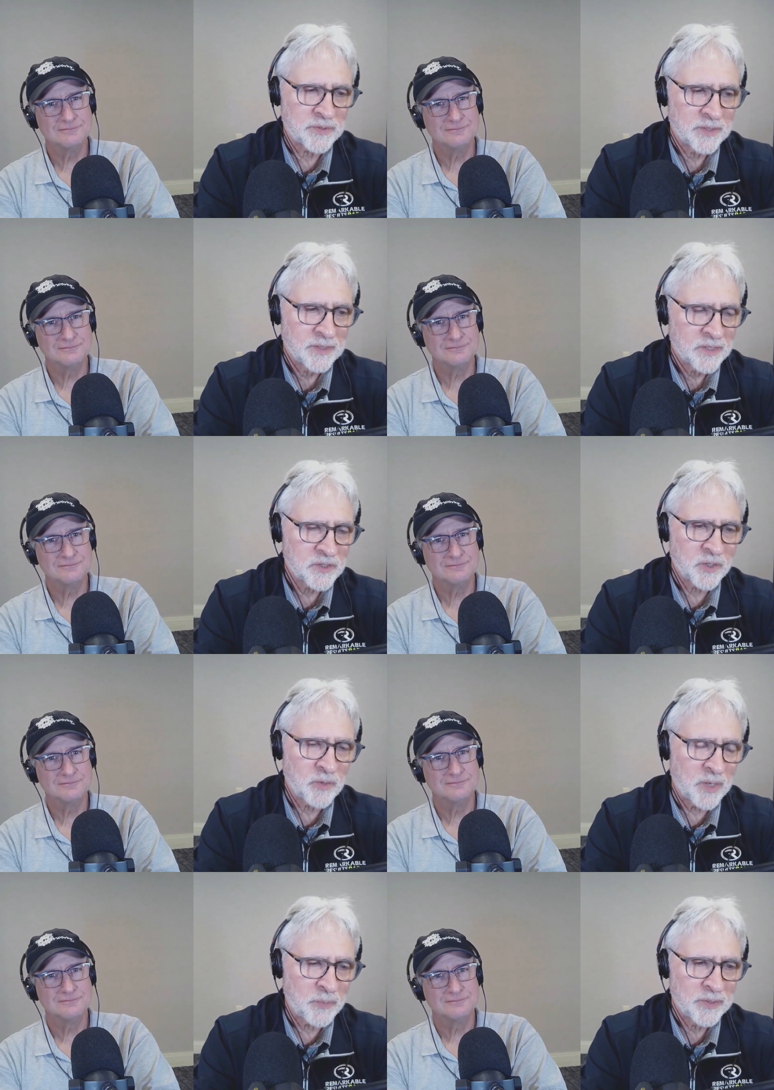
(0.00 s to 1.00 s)
Speaker 1: owners
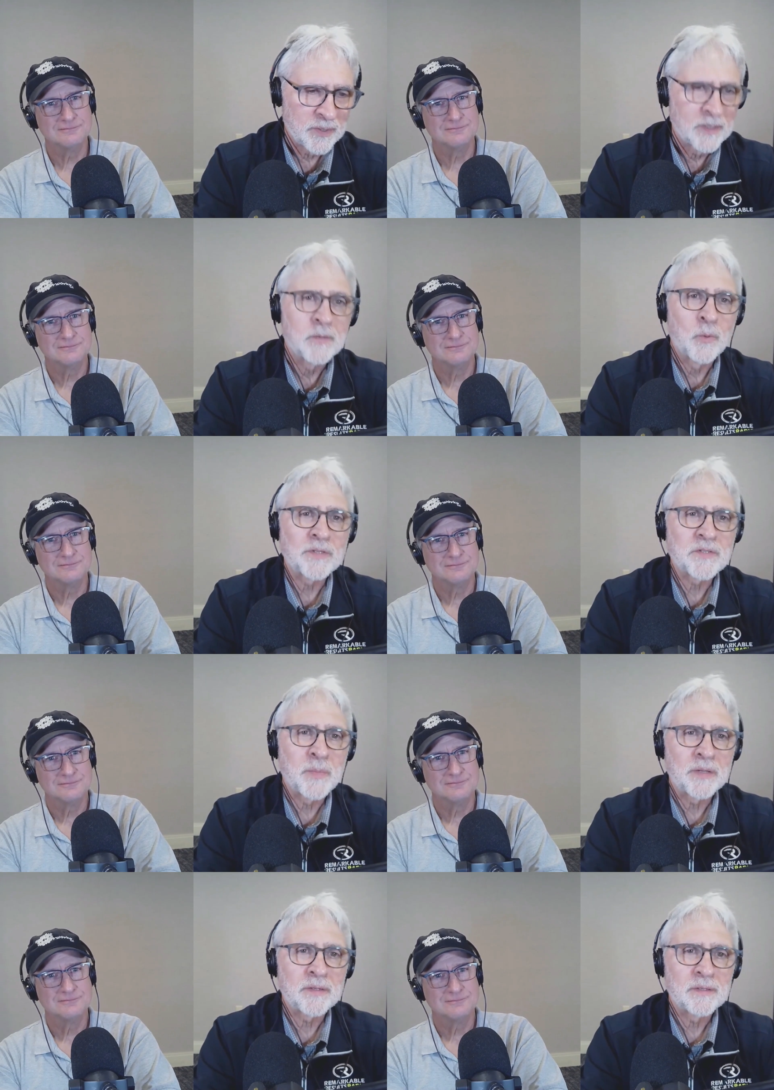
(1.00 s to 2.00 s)
show up
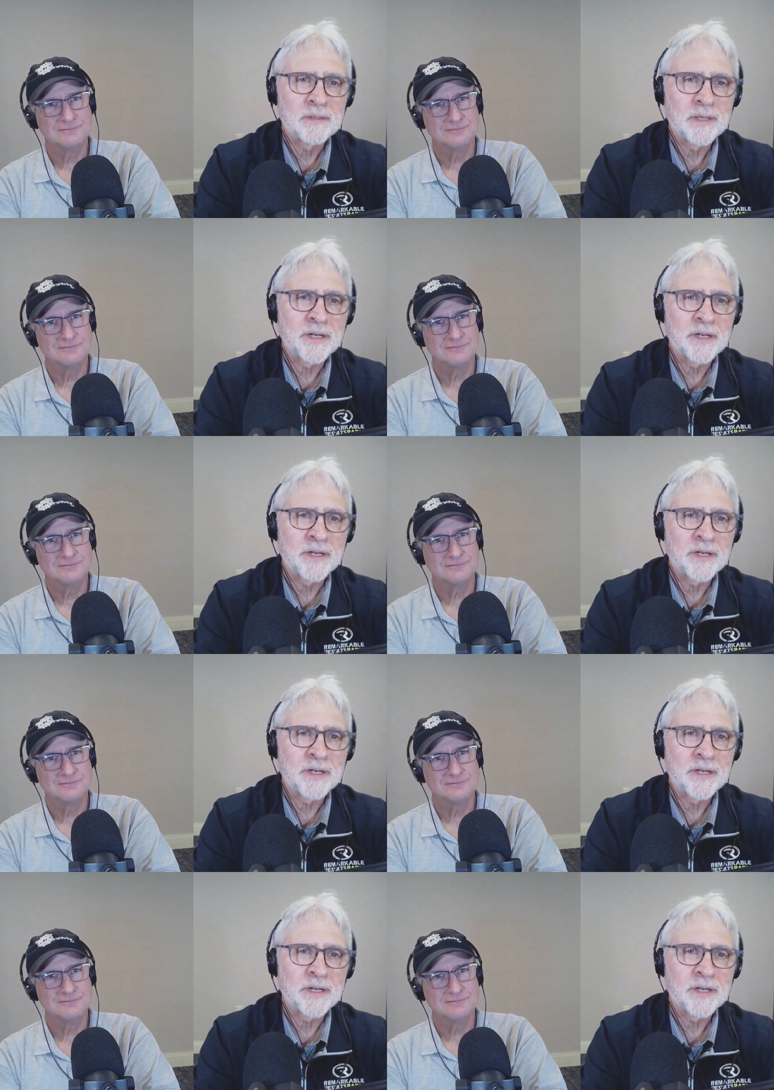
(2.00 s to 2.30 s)
once a month